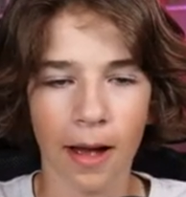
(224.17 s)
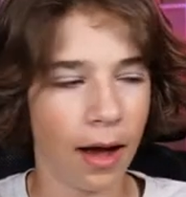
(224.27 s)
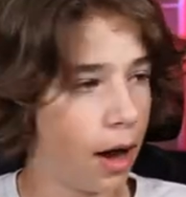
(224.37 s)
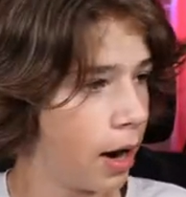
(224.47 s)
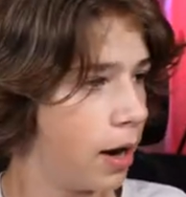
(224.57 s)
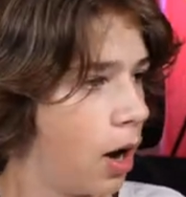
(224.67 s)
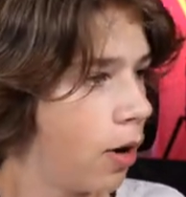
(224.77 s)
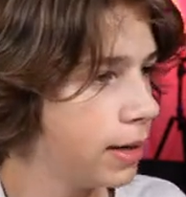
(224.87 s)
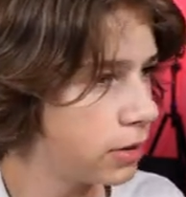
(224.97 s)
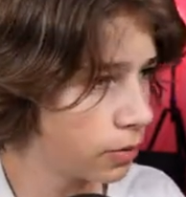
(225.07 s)
All right. Oh,
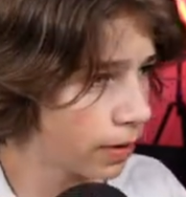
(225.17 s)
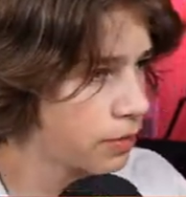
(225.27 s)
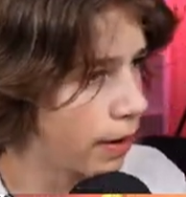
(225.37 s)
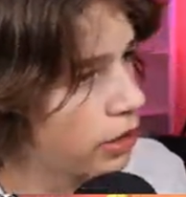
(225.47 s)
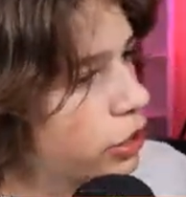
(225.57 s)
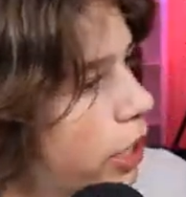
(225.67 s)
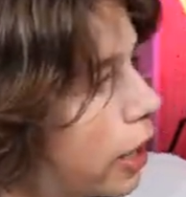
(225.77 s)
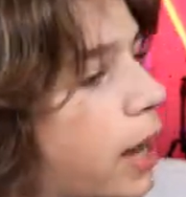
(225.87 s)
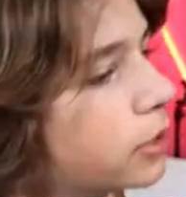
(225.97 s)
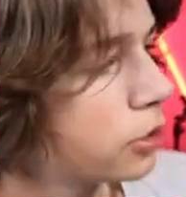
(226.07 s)
I need to raise my chair.
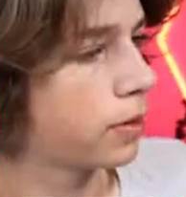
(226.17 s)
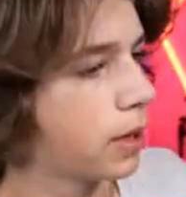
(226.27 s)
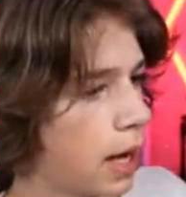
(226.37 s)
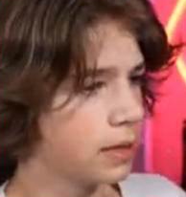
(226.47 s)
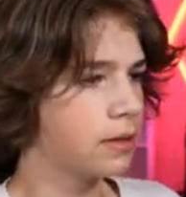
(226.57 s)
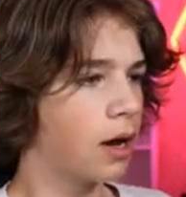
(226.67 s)
I just realized.